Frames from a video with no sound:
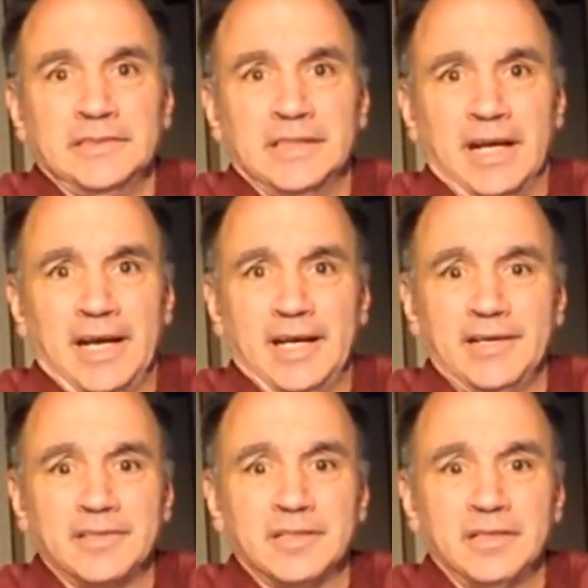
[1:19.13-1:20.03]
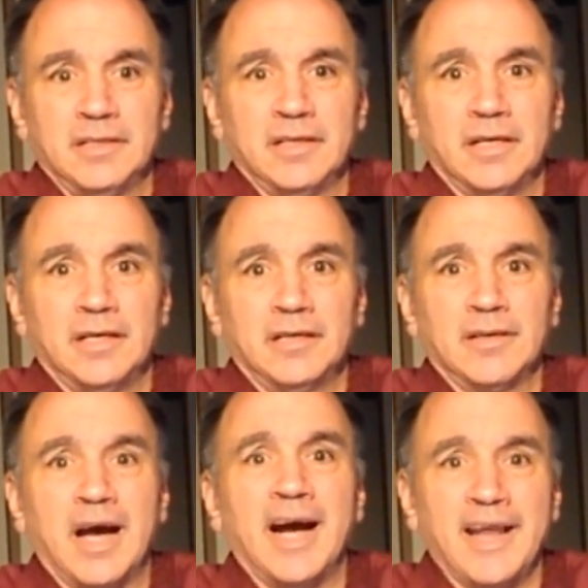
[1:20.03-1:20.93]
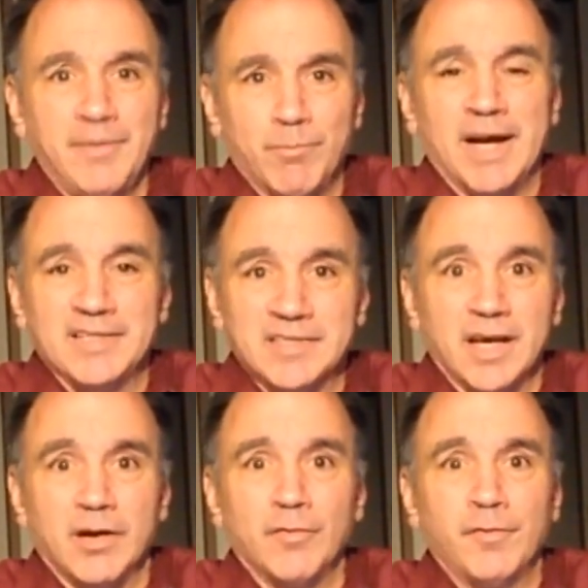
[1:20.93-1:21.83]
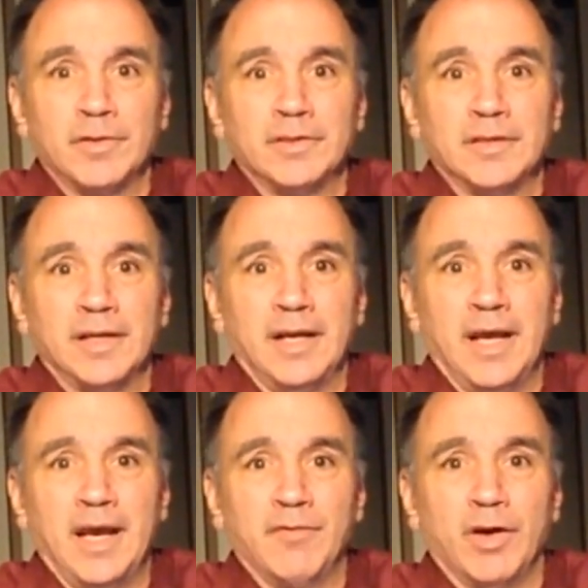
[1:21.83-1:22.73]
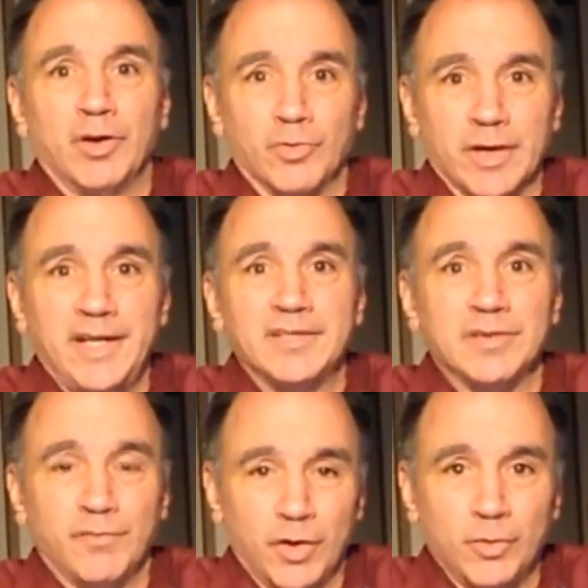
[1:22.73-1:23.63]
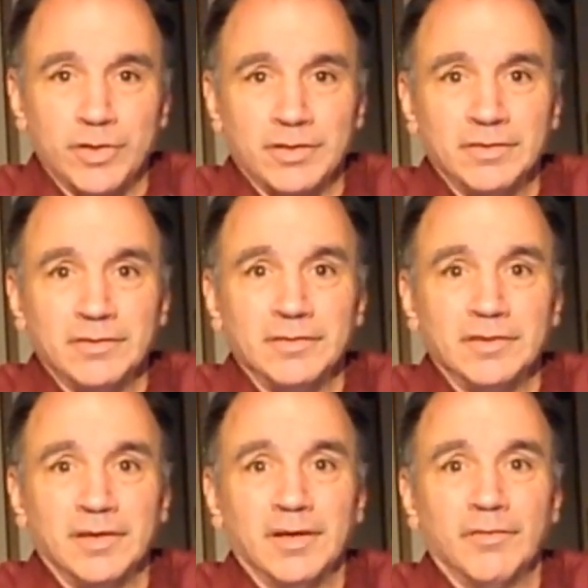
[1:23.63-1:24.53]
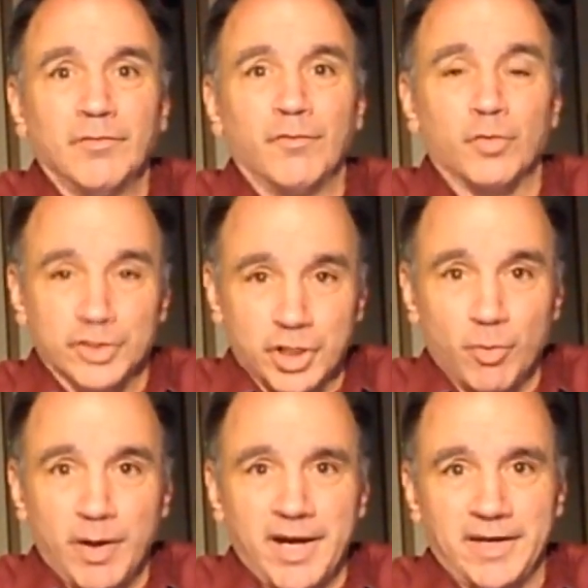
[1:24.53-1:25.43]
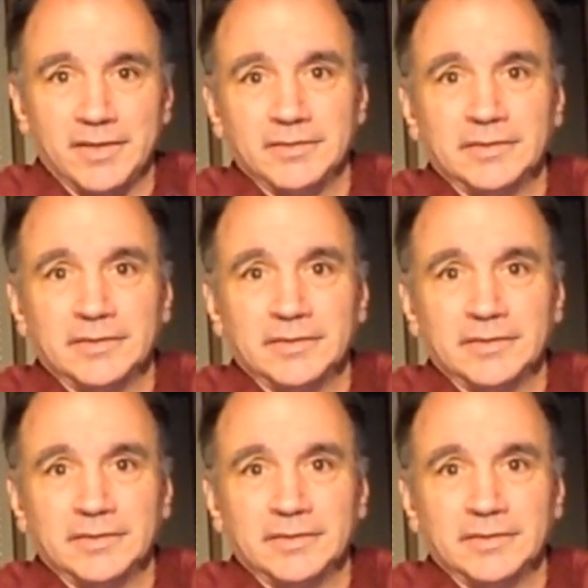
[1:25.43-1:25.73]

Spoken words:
And I myself have agreed to vote for Joe Biden.